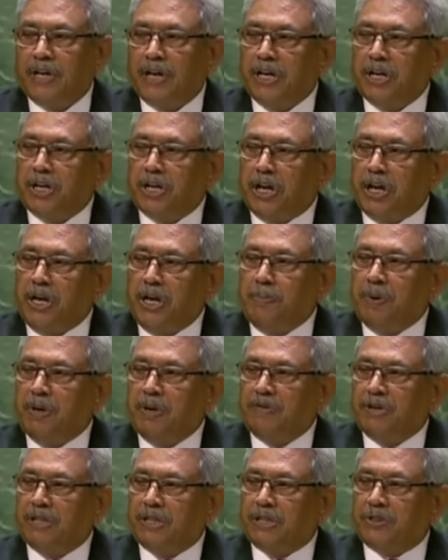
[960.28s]
in
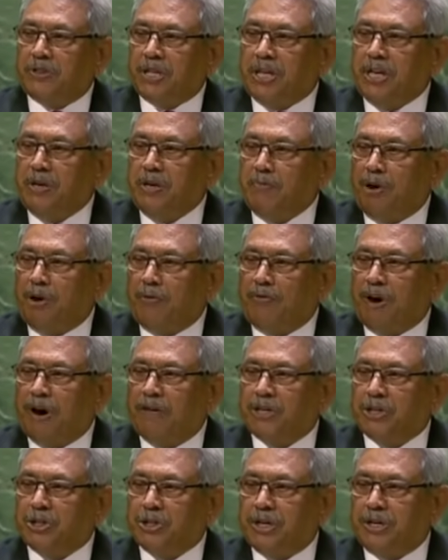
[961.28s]
keeping with the theme of
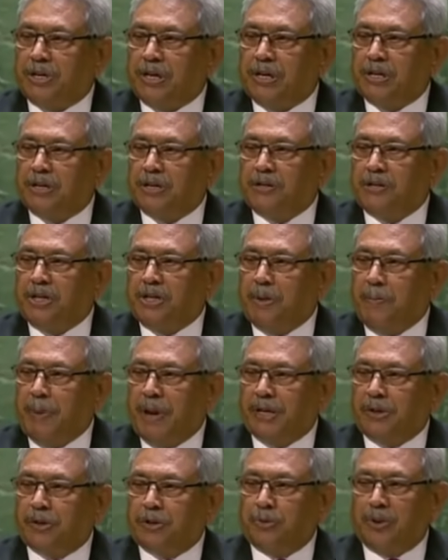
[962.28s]
our general
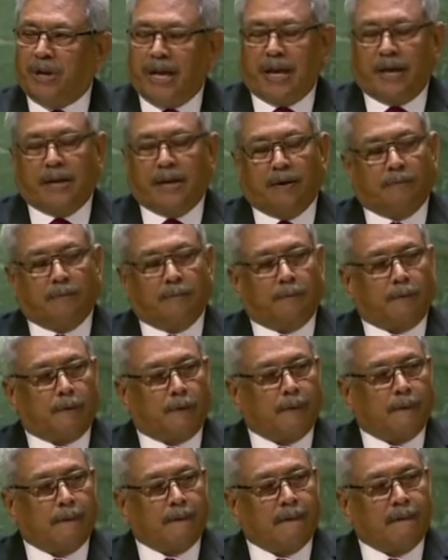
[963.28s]
debate today,
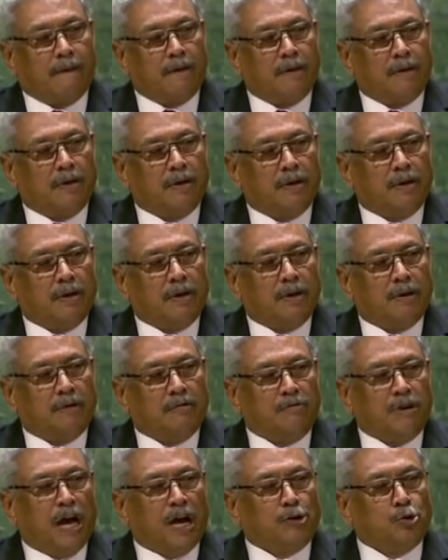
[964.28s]

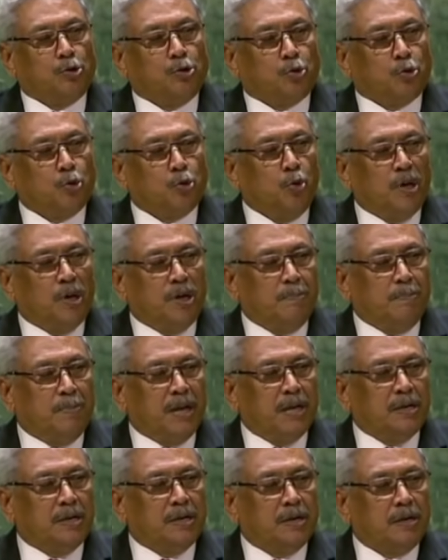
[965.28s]
we are to truly
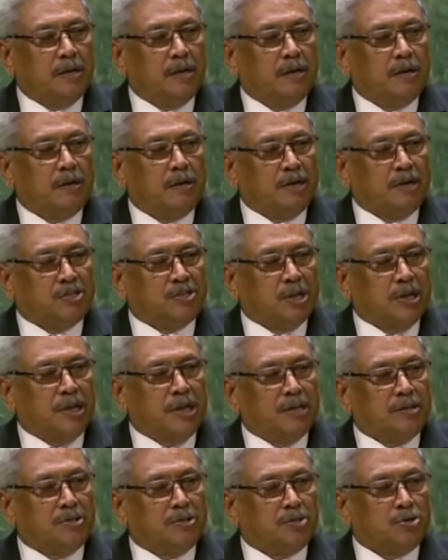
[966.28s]
build
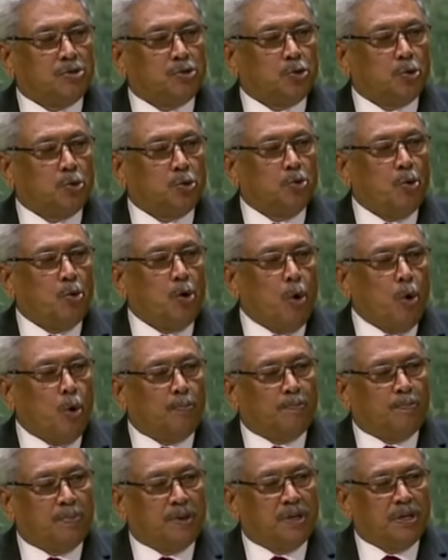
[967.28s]
resilience through
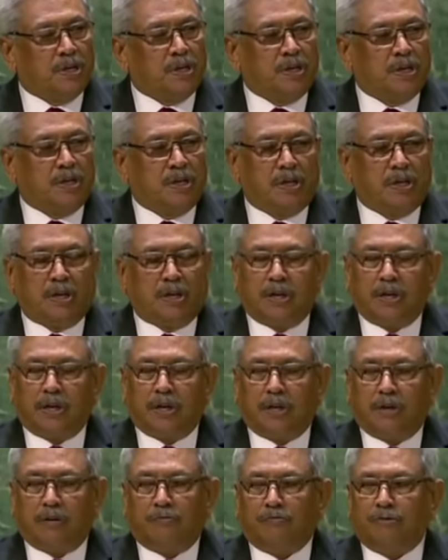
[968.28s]
hope,
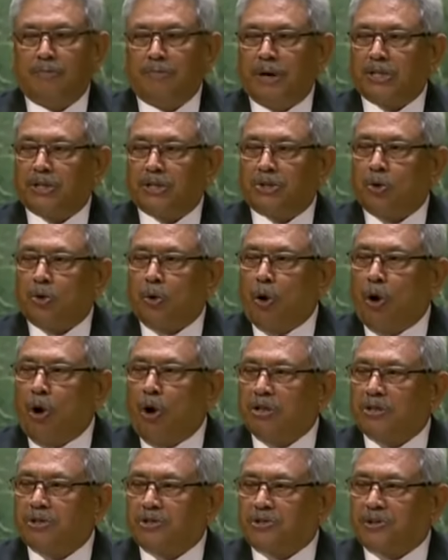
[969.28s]
we must
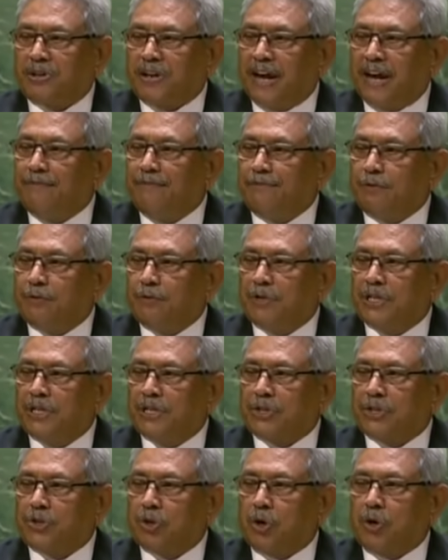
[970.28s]
all strive
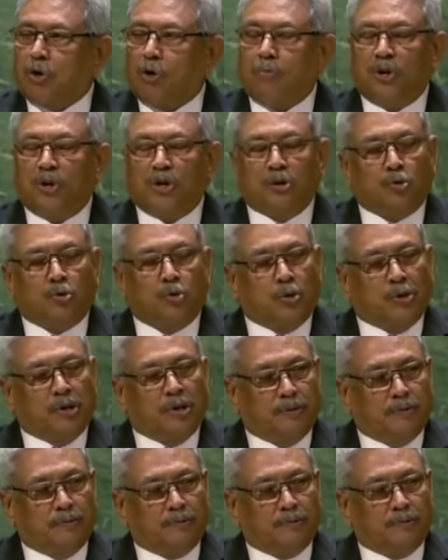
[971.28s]
towards the common good.